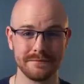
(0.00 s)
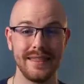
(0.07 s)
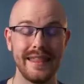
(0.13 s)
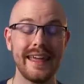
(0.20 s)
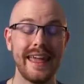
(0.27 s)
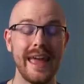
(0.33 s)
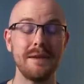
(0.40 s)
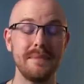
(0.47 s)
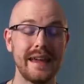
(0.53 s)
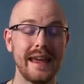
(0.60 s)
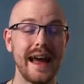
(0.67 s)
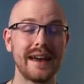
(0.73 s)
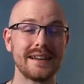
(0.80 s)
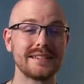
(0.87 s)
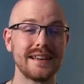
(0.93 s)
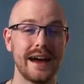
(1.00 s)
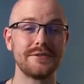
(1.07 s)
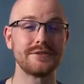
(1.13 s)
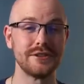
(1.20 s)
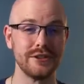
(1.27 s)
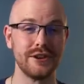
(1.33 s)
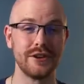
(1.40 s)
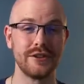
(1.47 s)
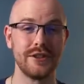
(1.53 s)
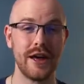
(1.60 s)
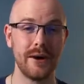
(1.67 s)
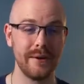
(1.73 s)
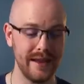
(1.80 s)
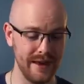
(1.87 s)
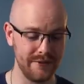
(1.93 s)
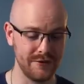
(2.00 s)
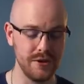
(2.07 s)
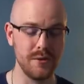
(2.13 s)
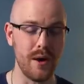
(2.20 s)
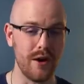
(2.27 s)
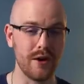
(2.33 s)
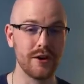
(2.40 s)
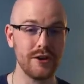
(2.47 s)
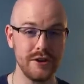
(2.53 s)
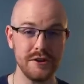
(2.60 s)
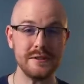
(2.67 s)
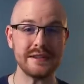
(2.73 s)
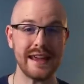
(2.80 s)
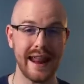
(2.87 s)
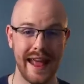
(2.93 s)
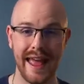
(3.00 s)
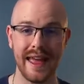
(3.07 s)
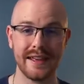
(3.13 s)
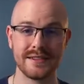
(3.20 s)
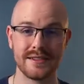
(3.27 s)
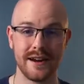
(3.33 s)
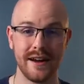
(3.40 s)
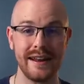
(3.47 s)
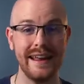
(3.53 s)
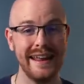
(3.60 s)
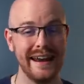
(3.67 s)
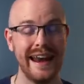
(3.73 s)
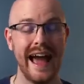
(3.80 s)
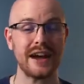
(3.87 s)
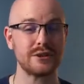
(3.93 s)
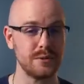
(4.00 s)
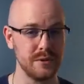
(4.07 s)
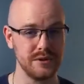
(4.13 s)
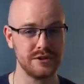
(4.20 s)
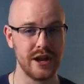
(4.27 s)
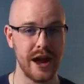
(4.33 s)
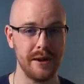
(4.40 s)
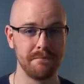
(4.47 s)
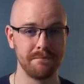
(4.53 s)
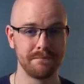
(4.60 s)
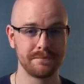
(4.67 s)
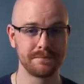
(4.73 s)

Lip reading: They can be kind of tough to learn though if you aren't using it hands-on in an actual job.